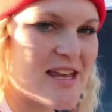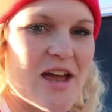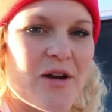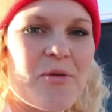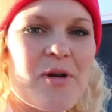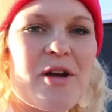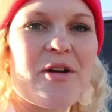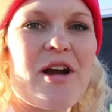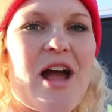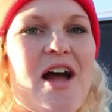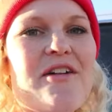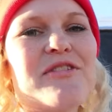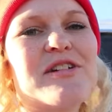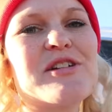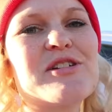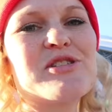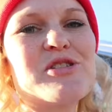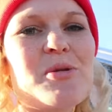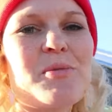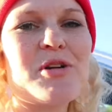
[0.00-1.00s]
say, we are
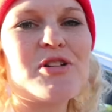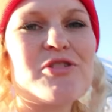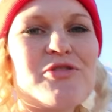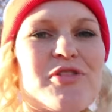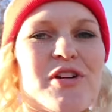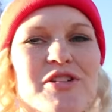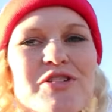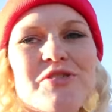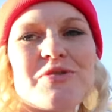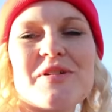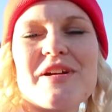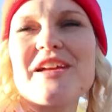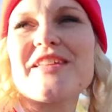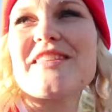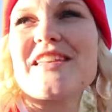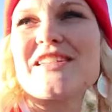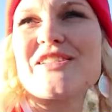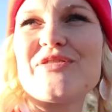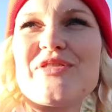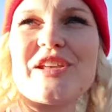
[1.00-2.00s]
having so much fun
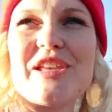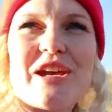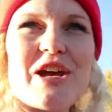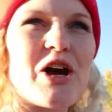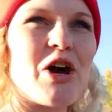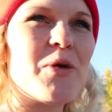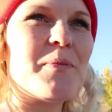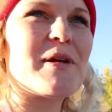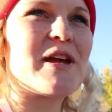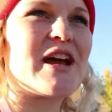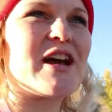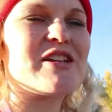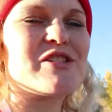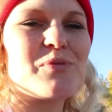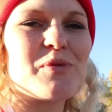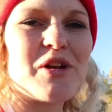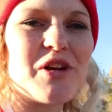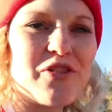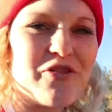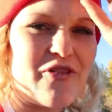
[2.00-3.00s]
doing this video
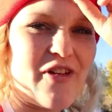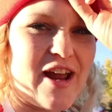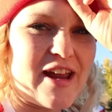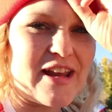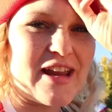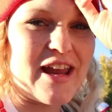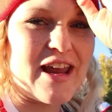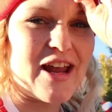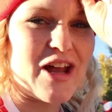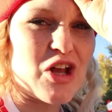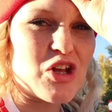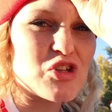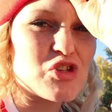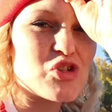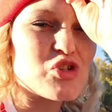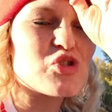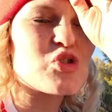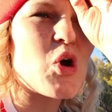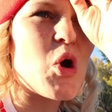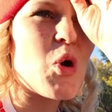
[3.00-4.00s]
because we are finding
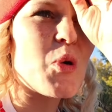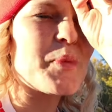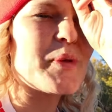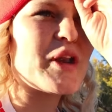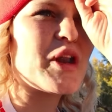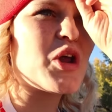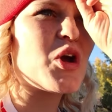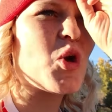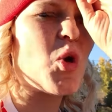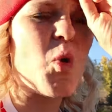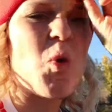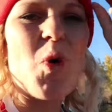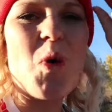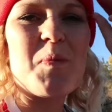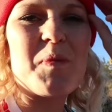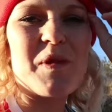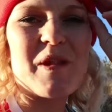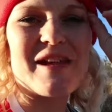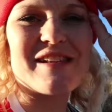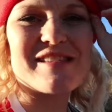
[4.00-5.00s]
so many
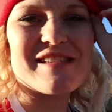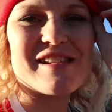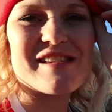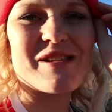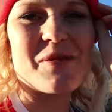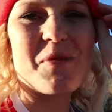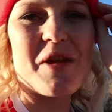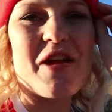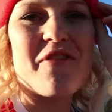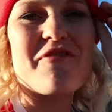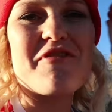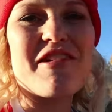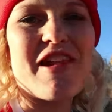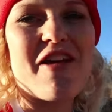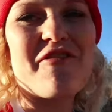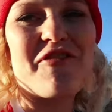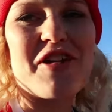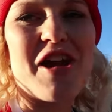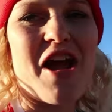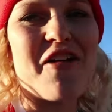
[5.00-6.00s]
cool places that we have
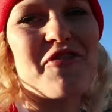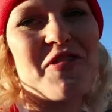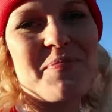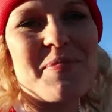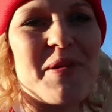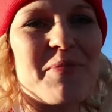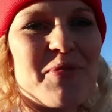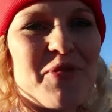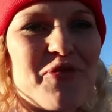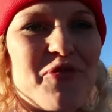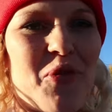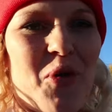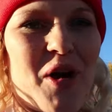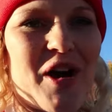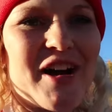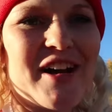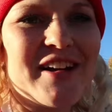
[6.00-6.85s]
never ever been before.